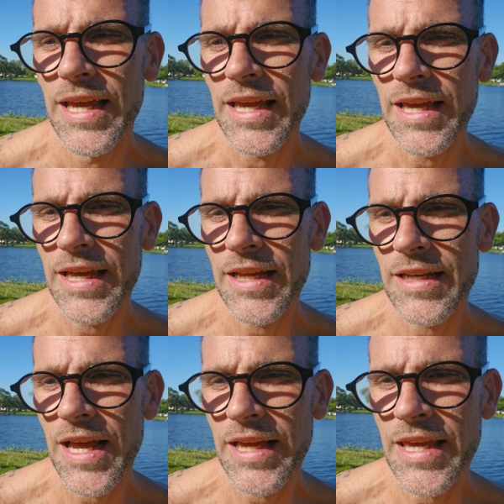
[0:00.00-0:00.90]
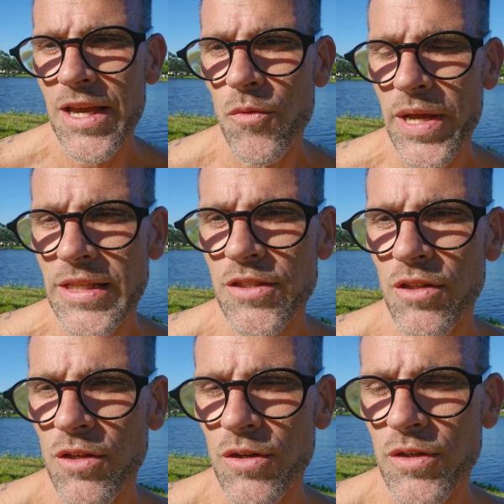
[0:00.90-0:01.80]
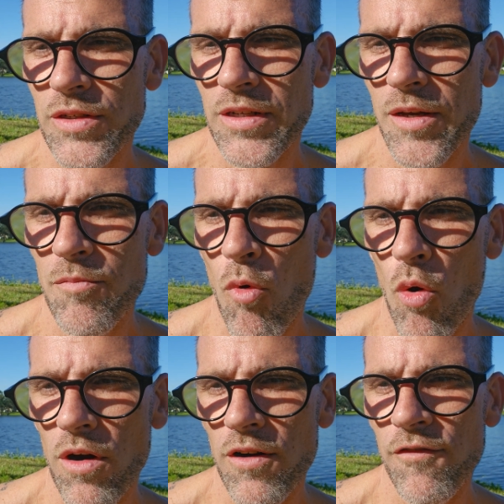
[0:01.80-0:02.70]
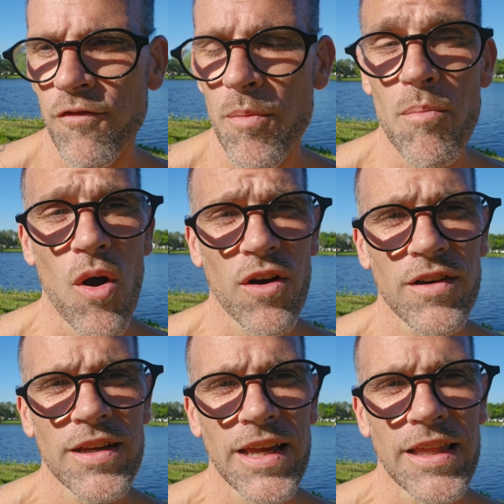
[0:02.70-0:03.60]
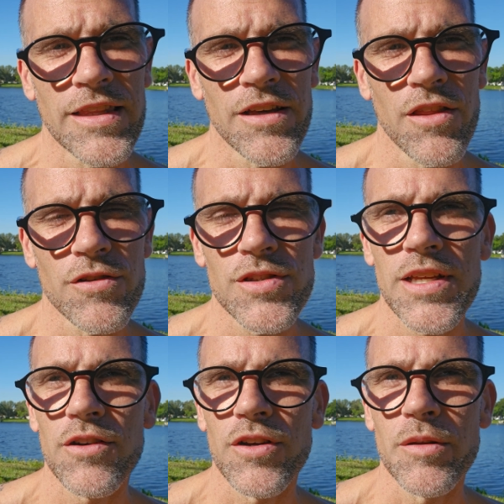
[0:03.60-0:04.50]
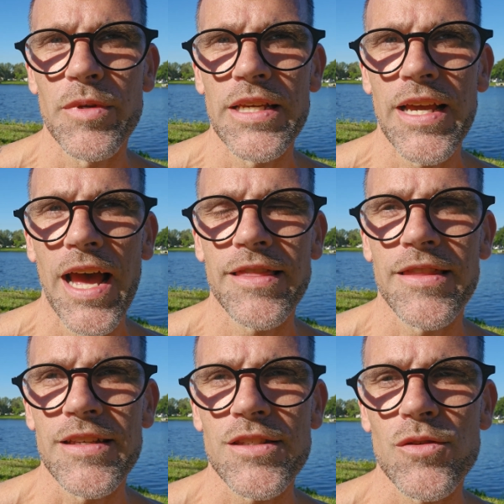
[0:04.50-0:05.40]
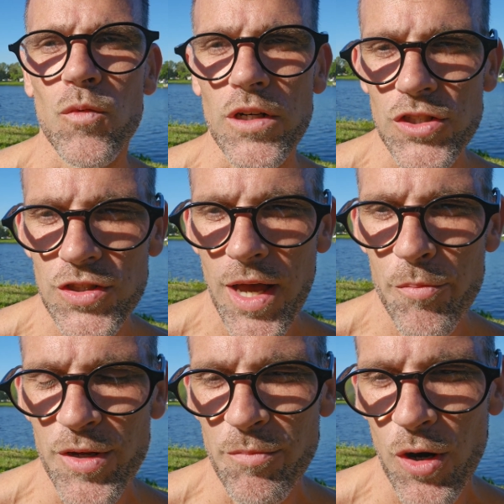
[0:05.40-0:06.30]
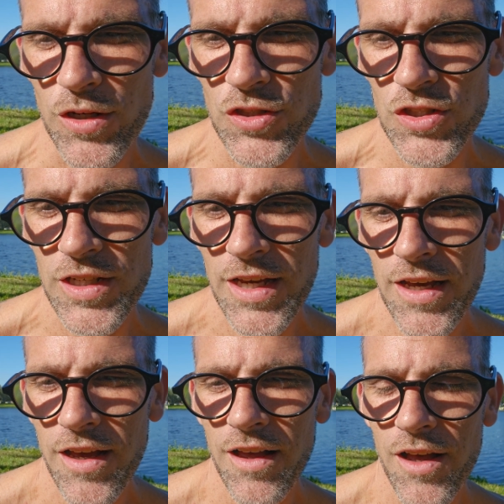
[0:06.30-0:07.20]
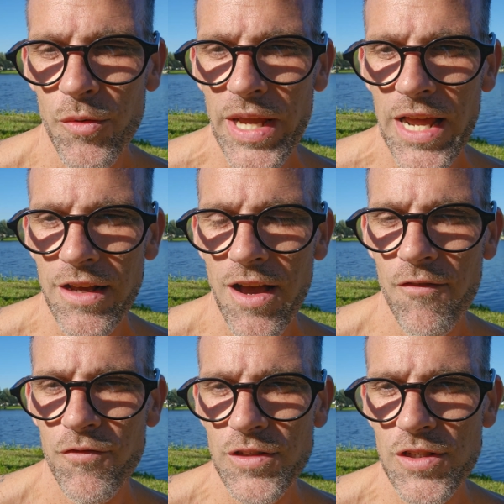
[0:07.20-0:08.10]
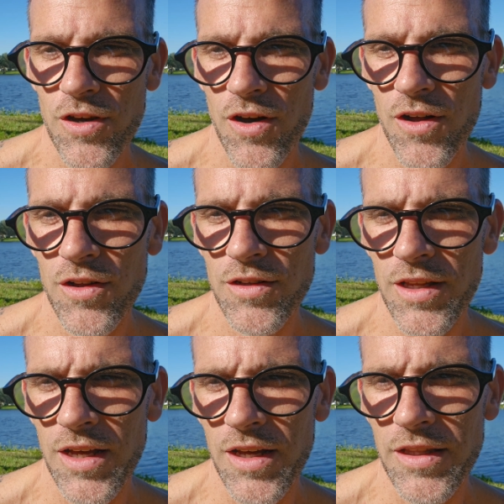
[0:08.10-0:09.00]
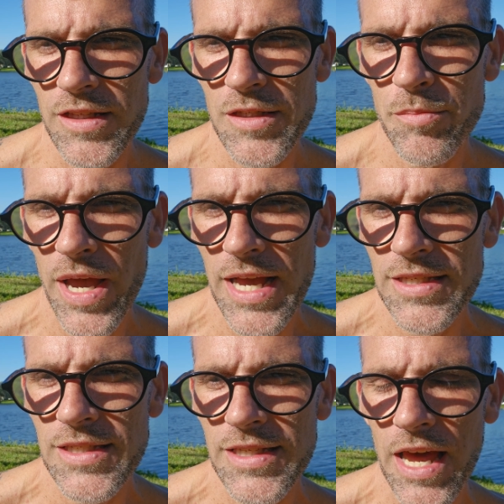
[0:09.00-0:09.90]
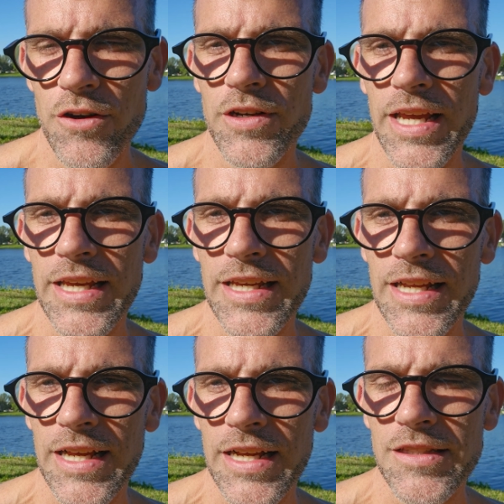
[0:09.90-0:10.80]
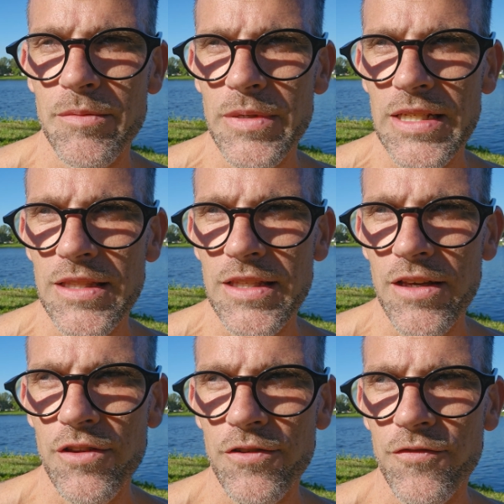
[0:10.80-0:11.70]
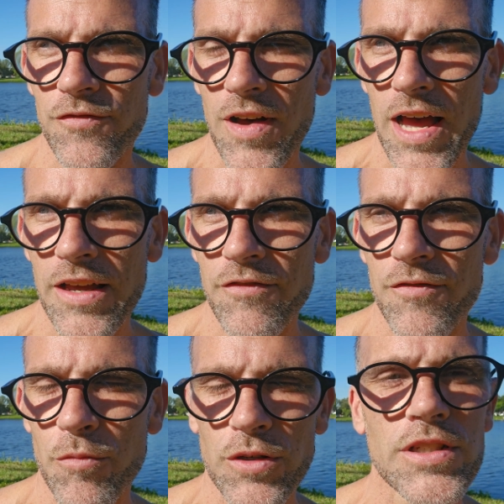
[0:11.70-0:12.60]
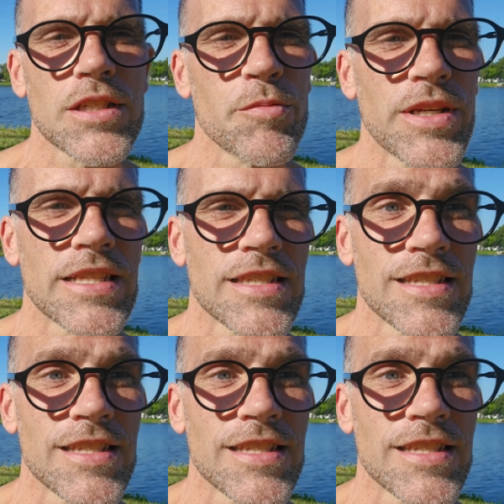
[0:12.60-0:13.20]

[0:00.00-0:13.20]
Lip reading: And I can't wait to learn more from Mark and the others that are going to be at this workshop in March. We had a conference call this past Saturday, and I got to meet the other 5 participants.